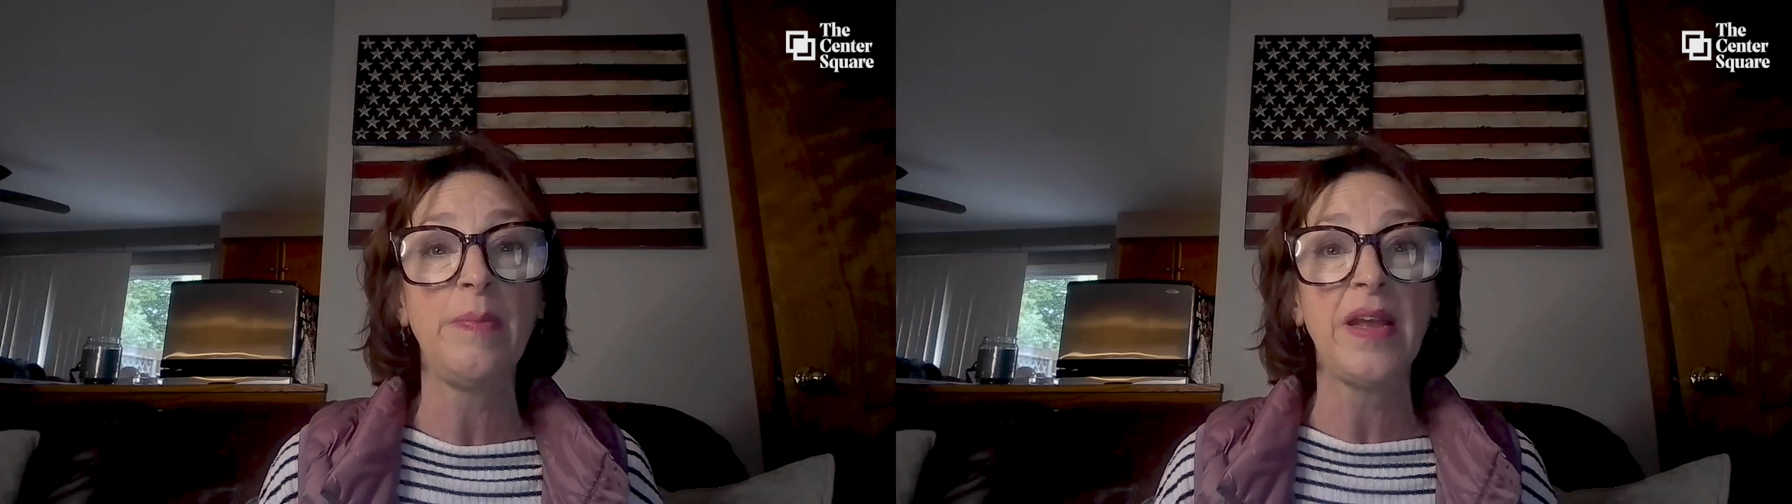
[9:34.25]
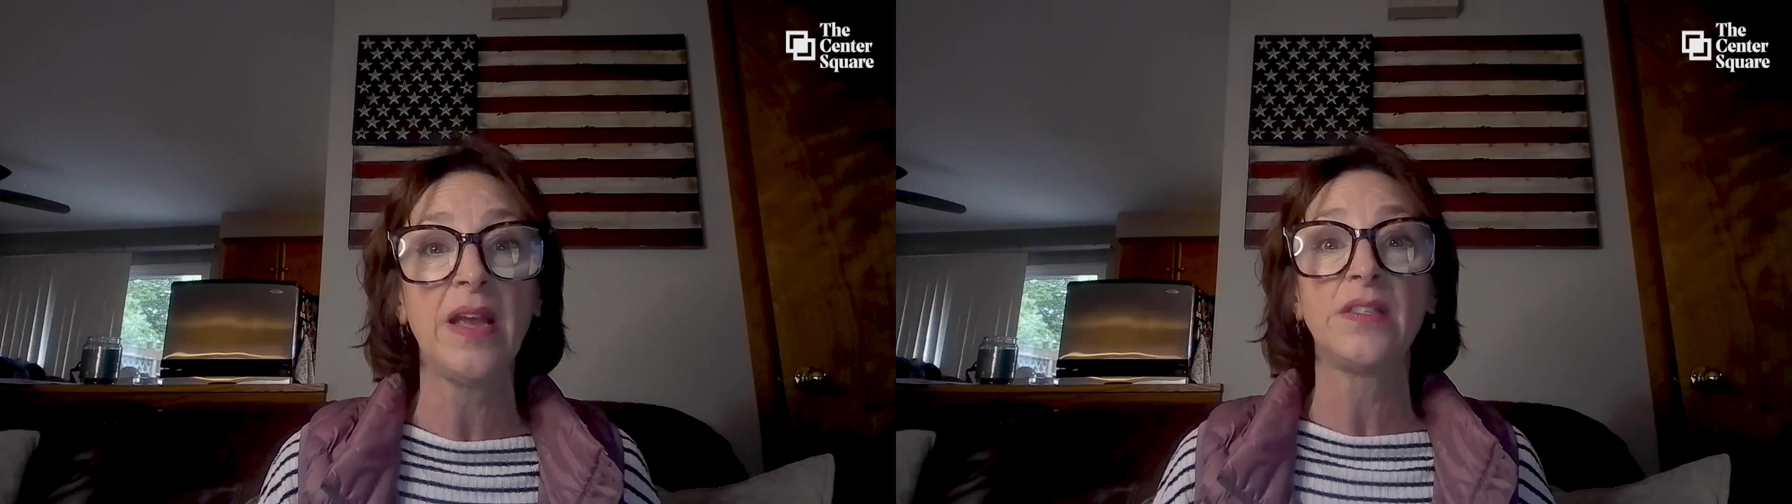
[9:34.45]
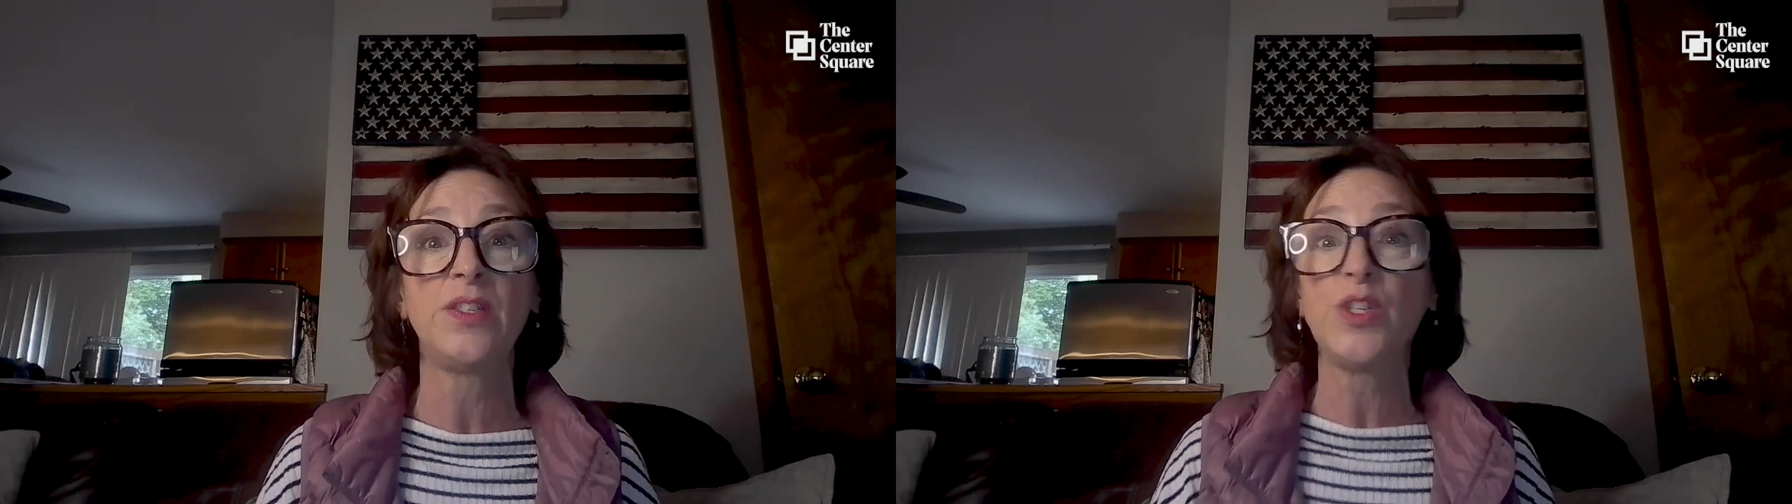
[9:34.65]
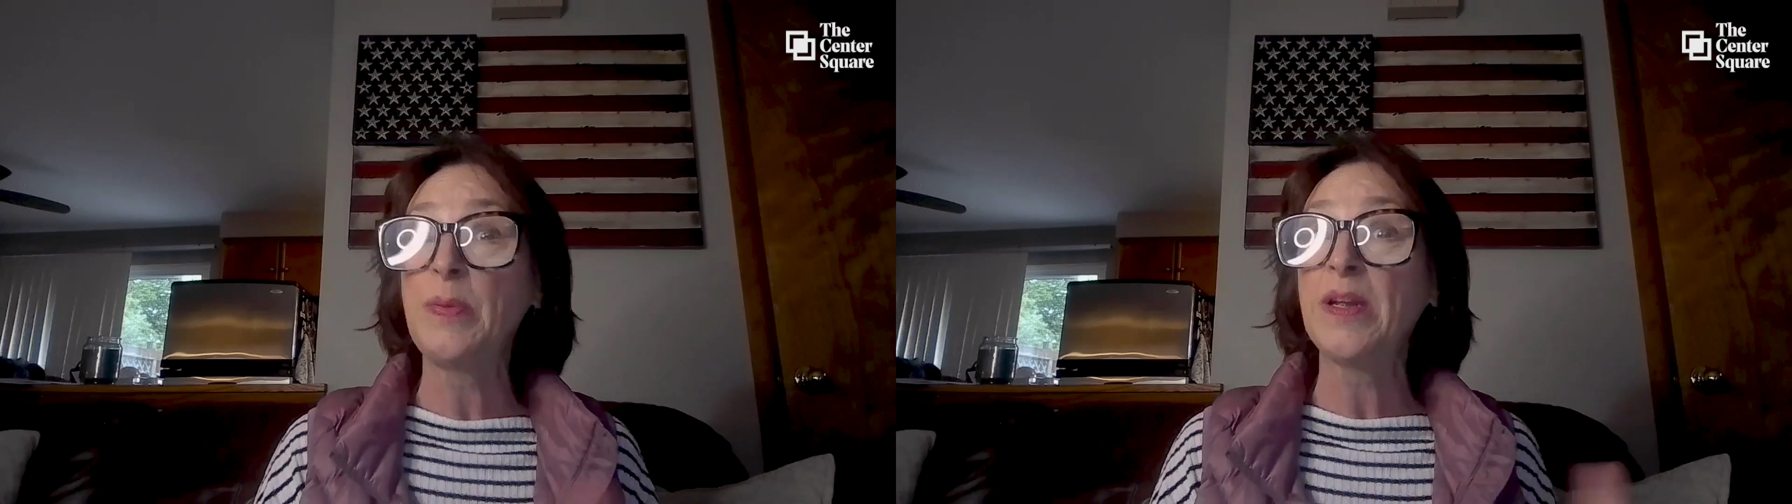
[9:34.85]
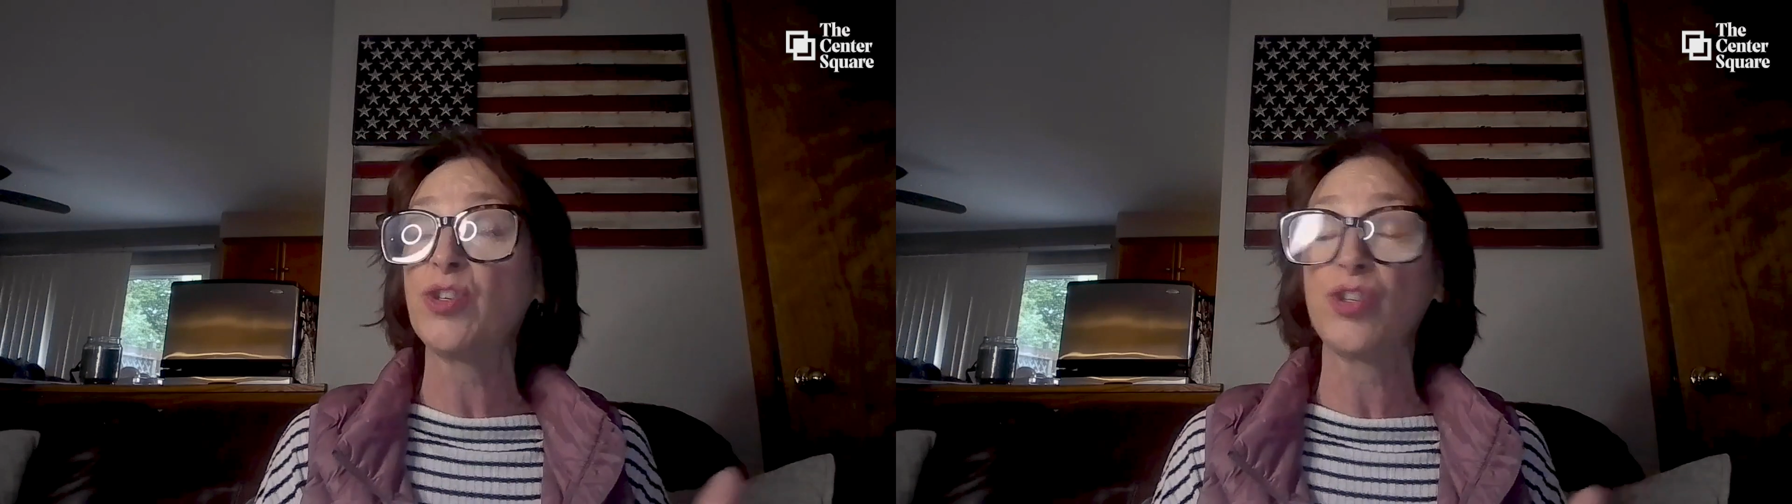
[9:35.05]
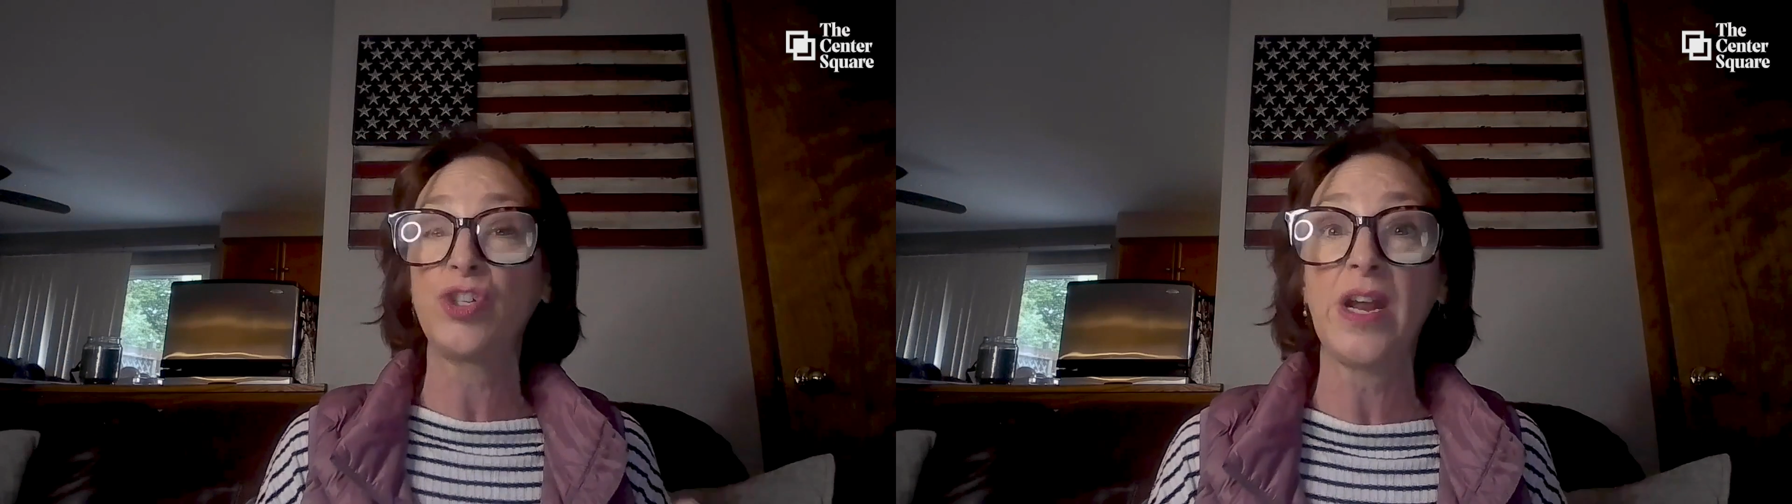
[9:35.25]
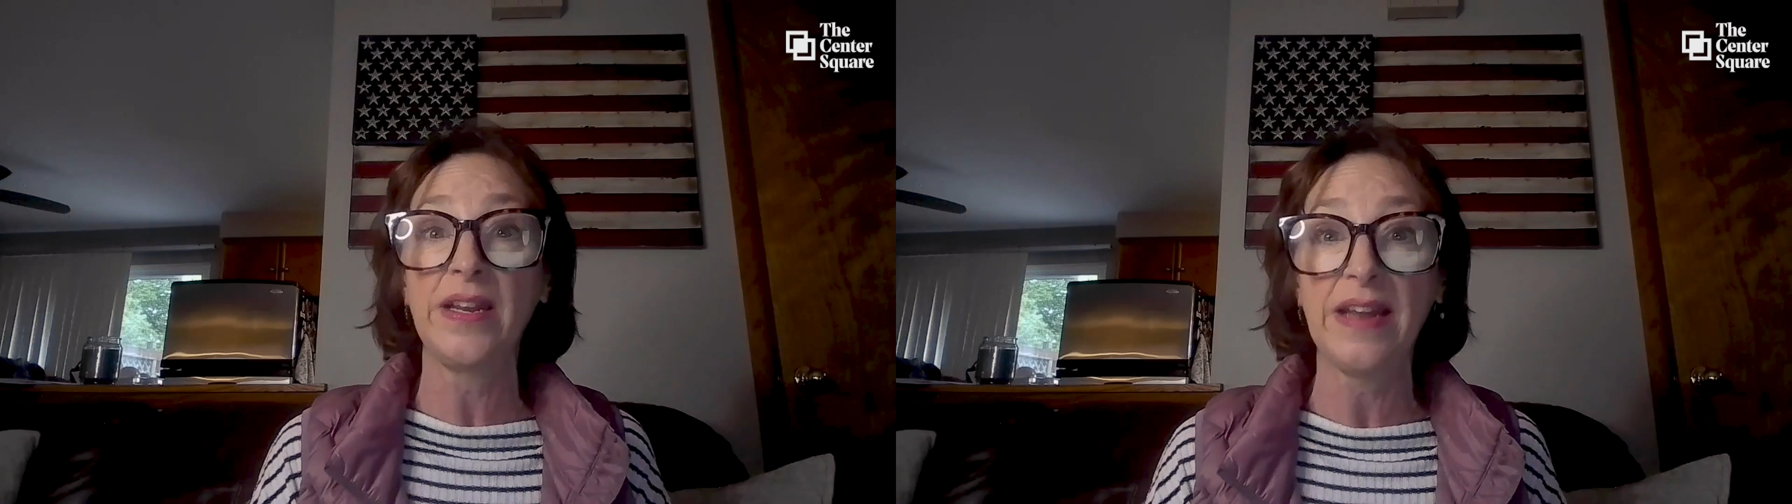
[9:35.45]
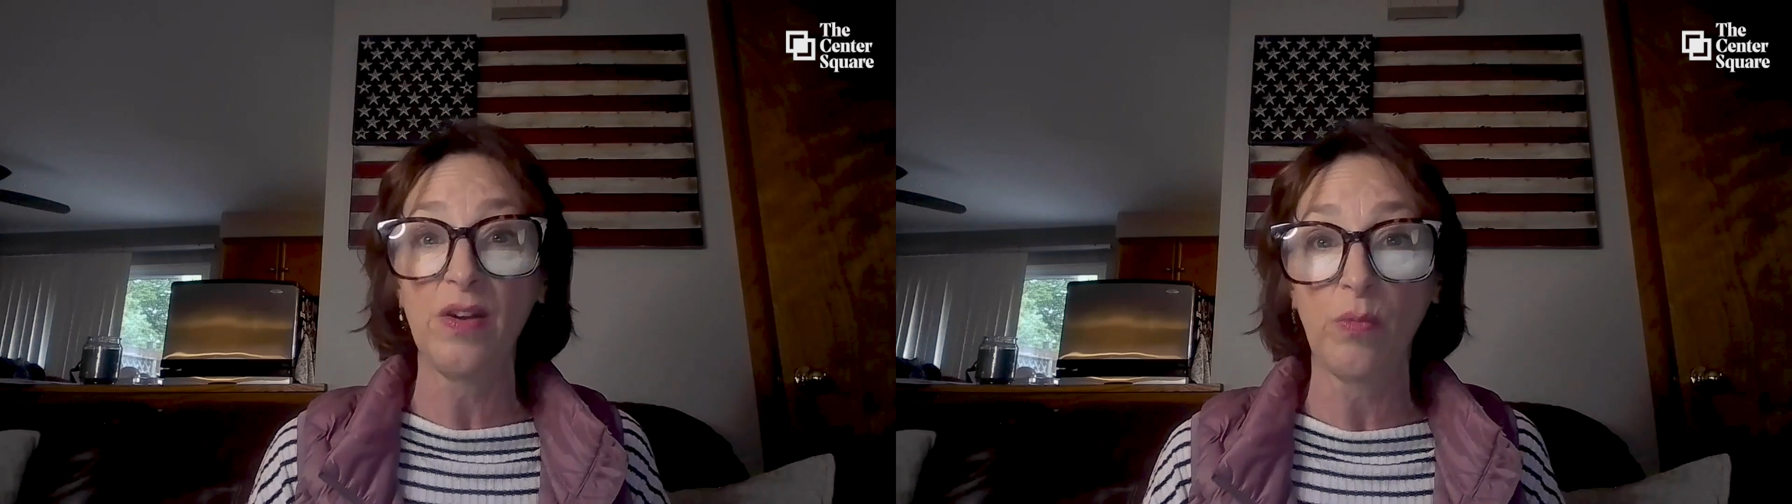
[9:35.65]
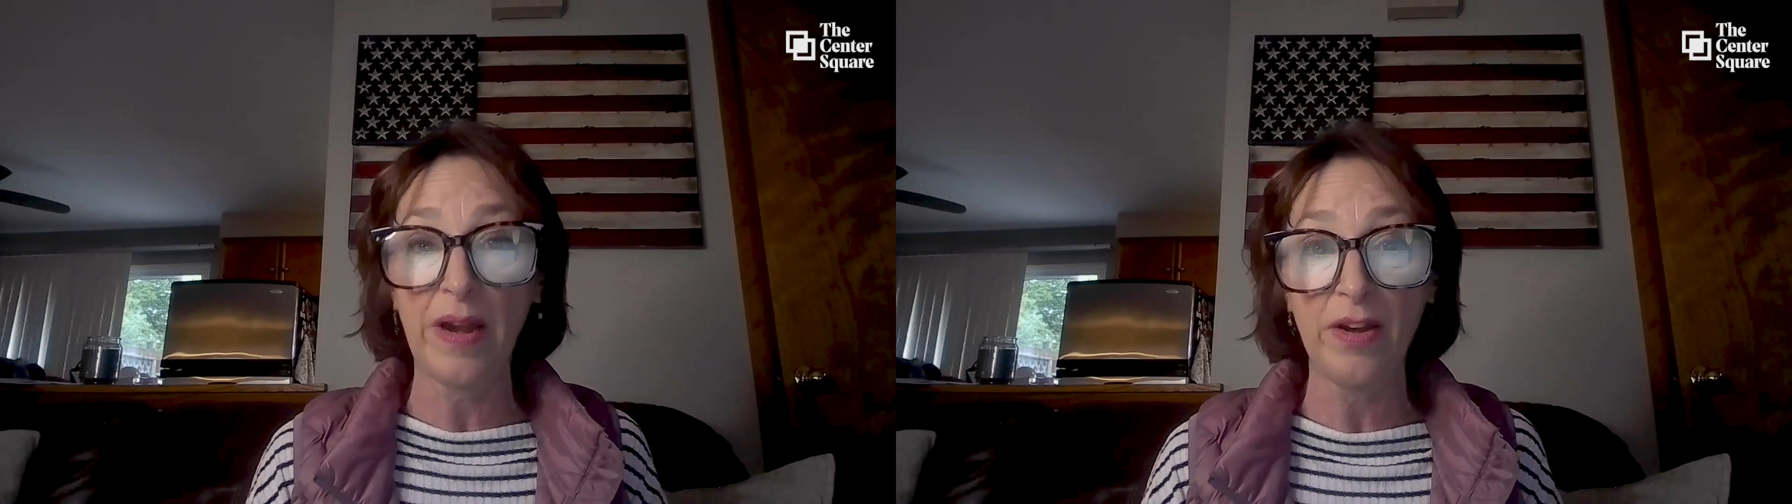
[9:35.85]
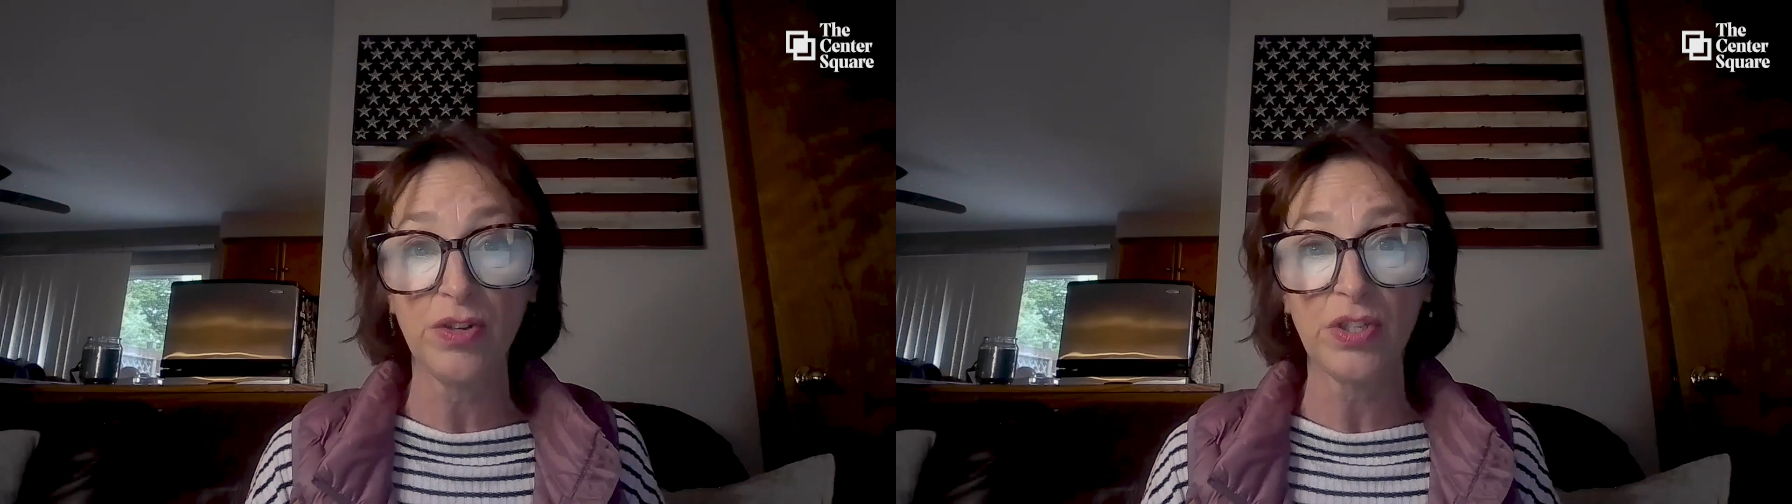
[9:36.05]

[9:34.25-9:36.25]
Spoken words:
because just because you're shutting down Rainier